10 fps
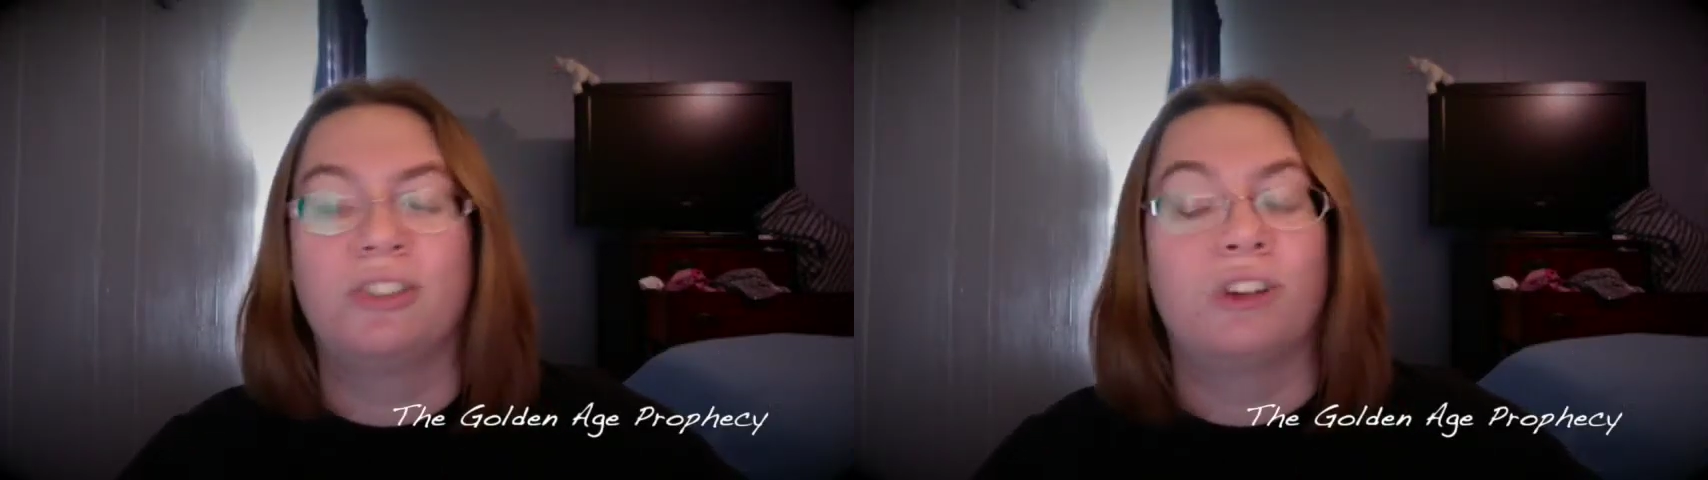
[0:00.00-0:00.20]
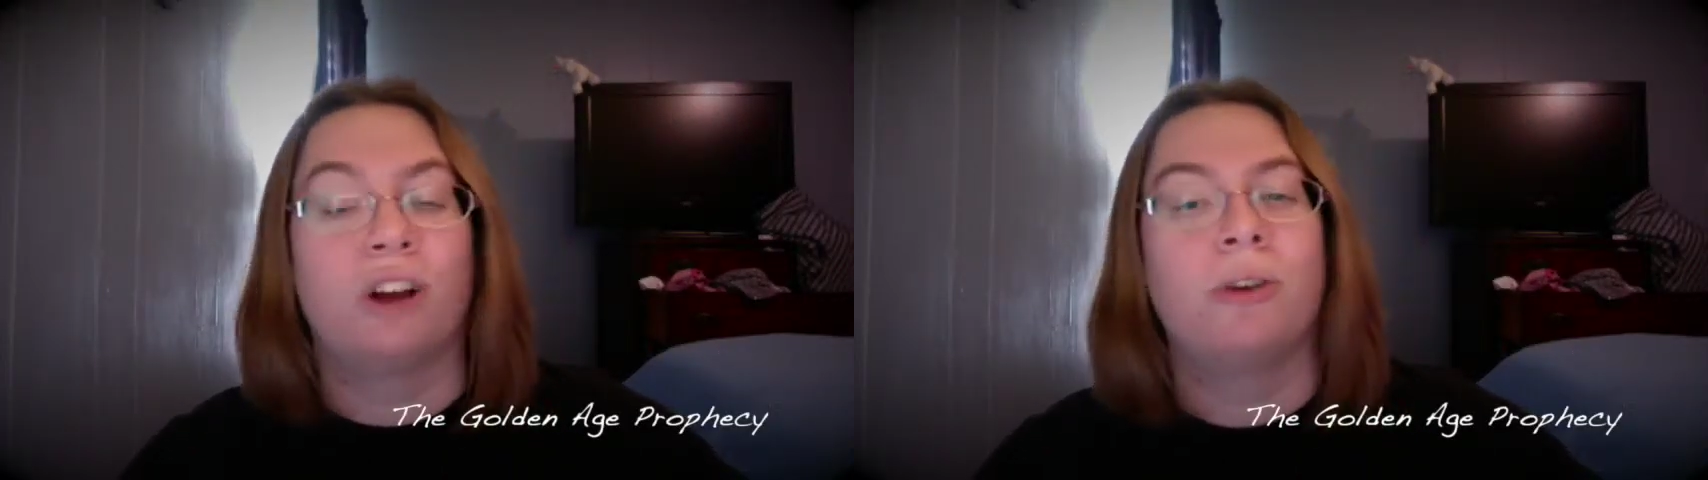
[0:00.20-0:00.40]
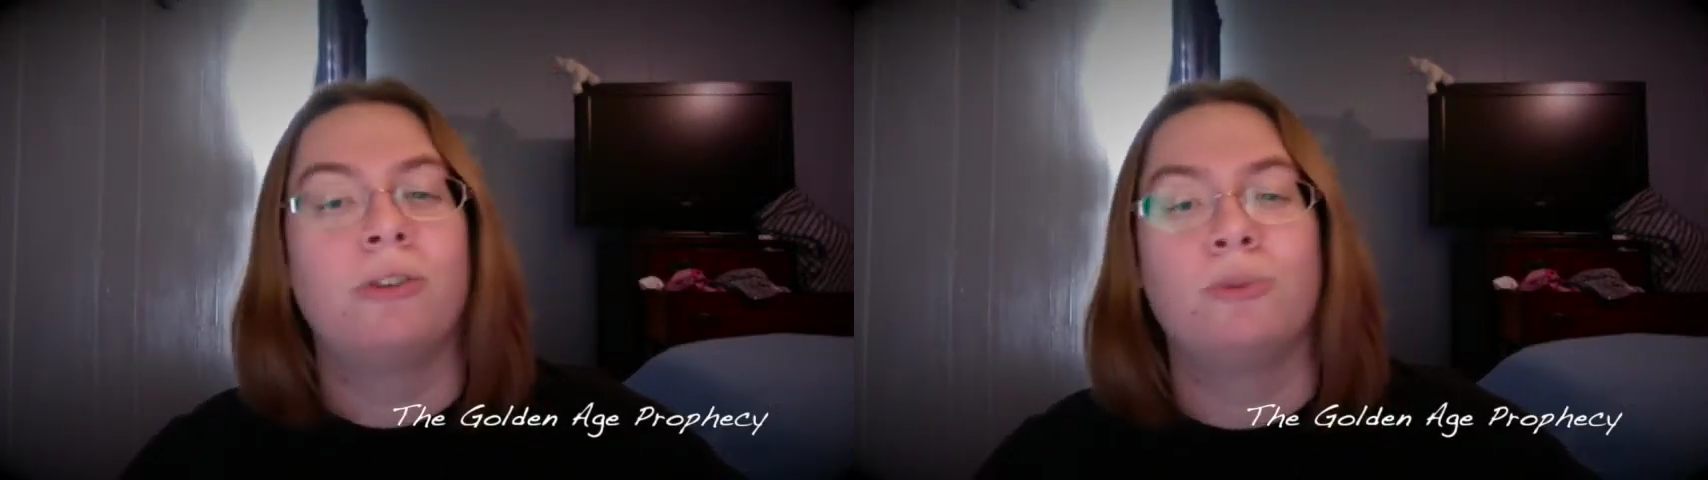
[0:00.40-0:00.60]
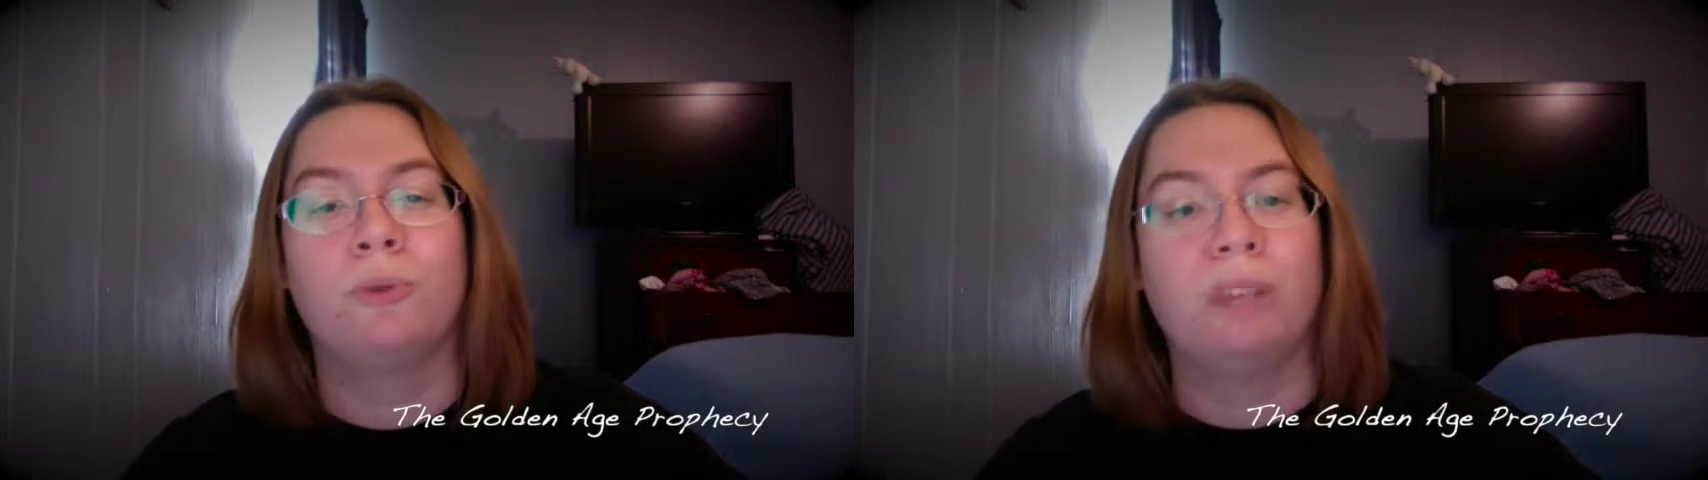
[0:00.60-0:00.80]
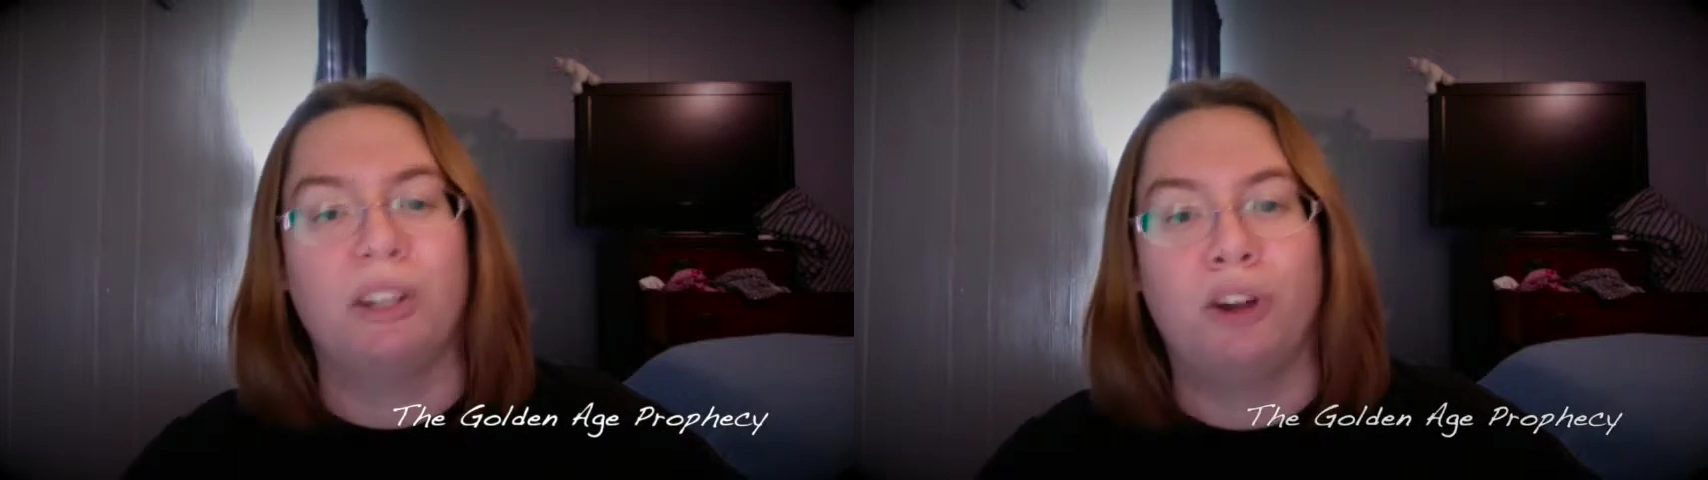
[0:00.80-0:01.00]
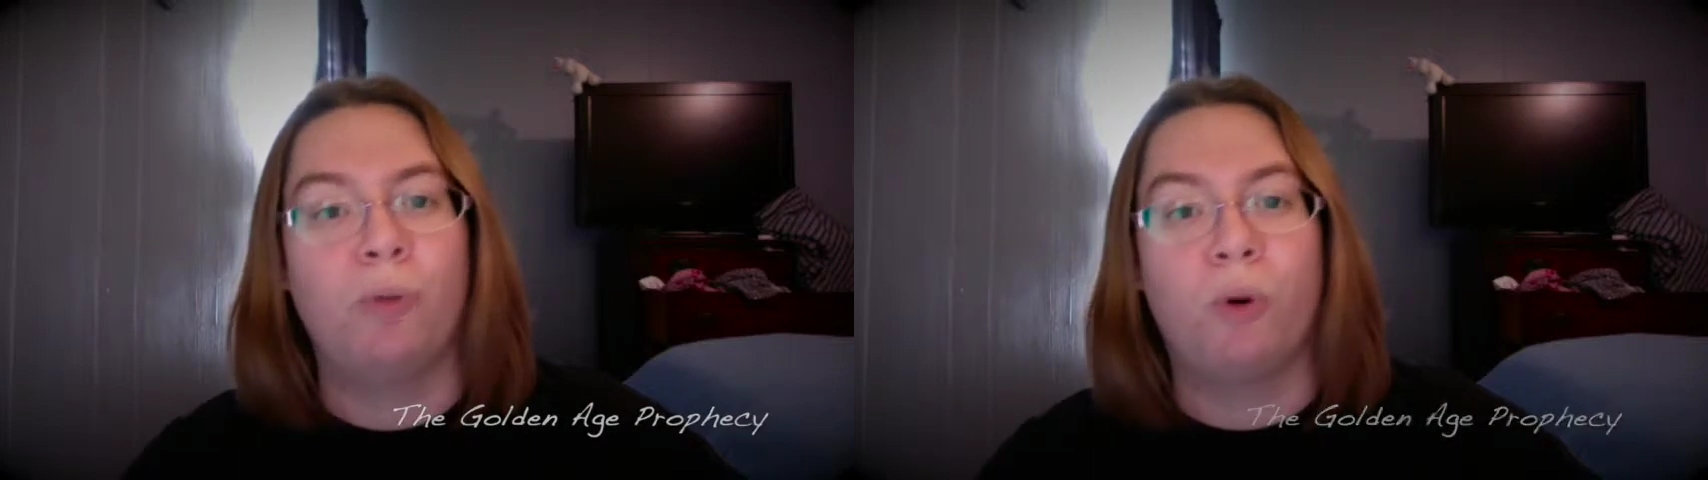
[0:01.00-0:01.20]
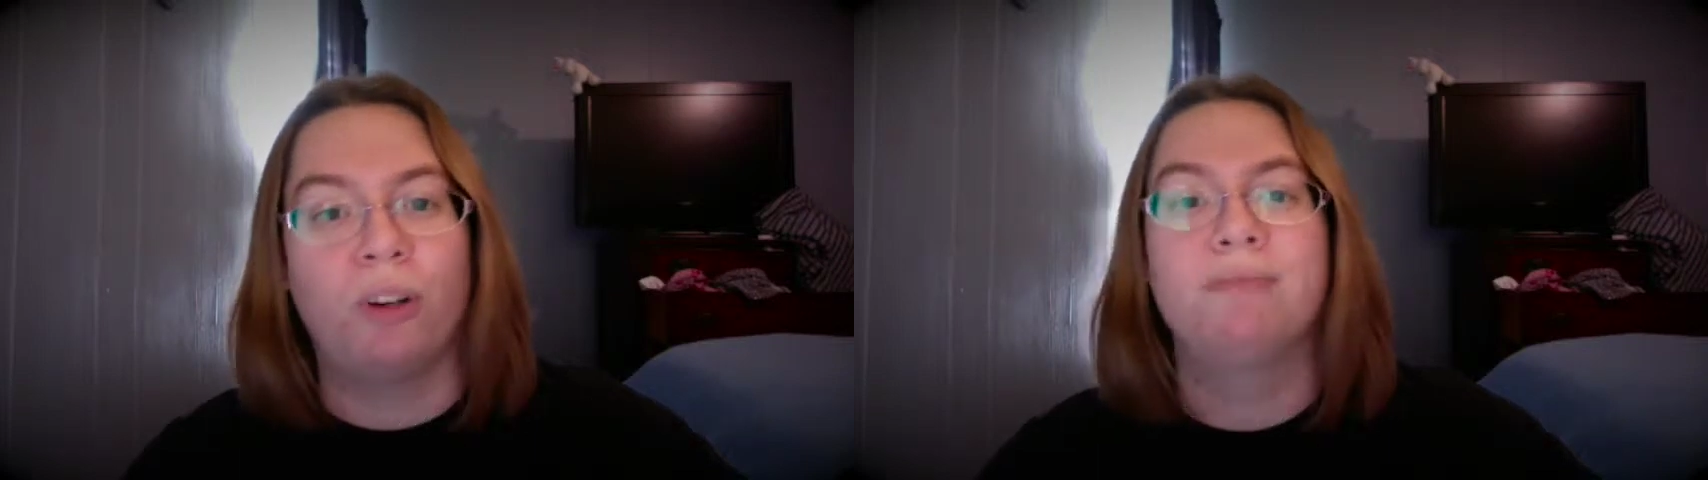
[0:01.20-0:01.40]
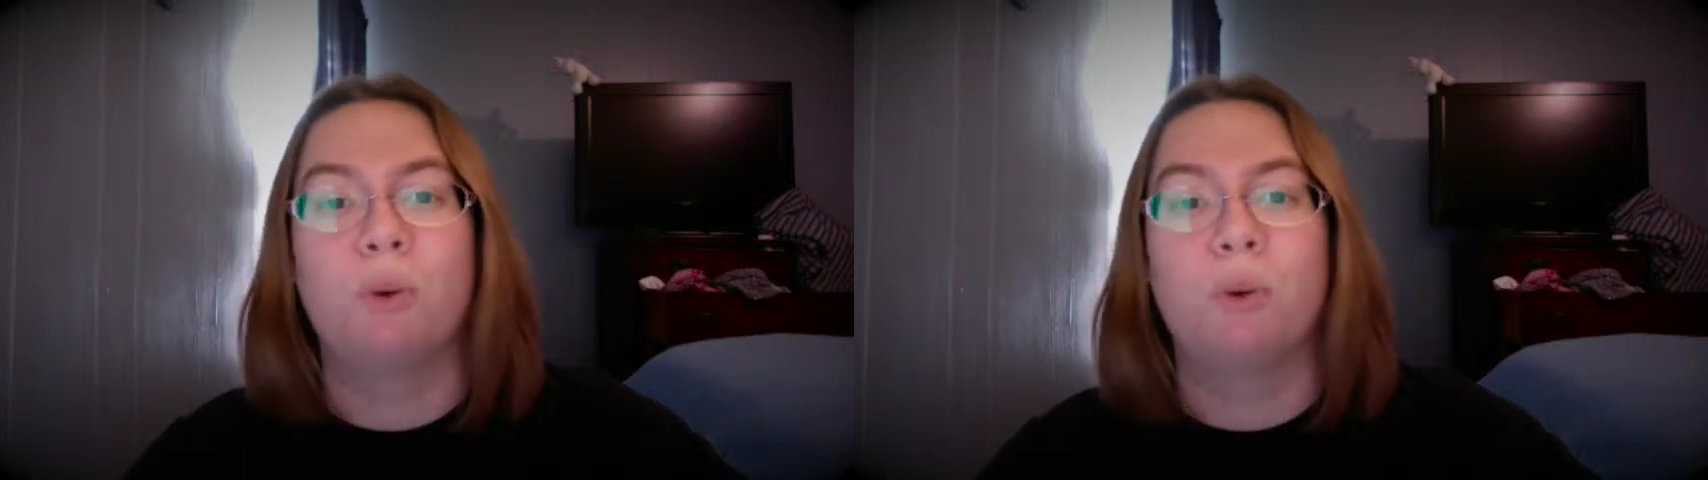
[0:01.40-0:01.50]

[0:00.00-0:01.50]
sorrows will be no more.